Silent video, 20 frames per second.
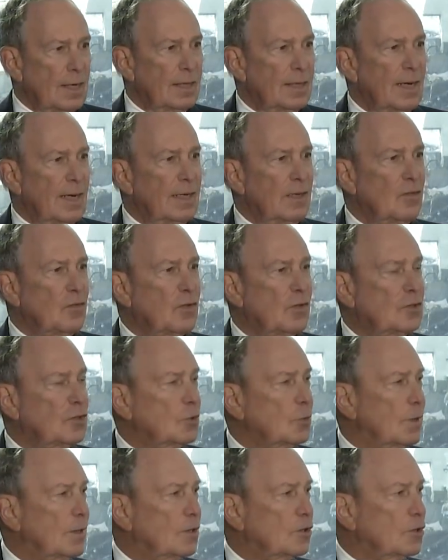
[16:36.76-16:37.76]
In any
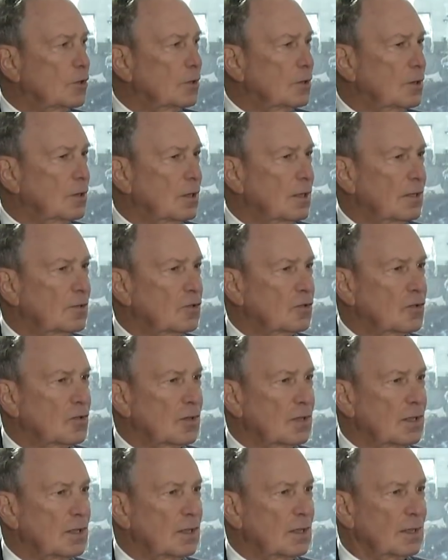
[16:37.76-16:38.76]
situation,
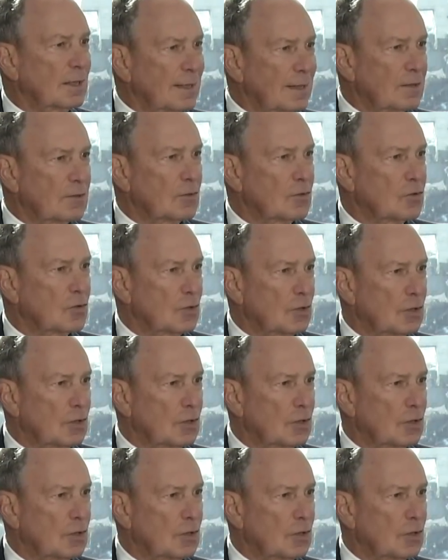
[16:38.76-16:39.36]
leaders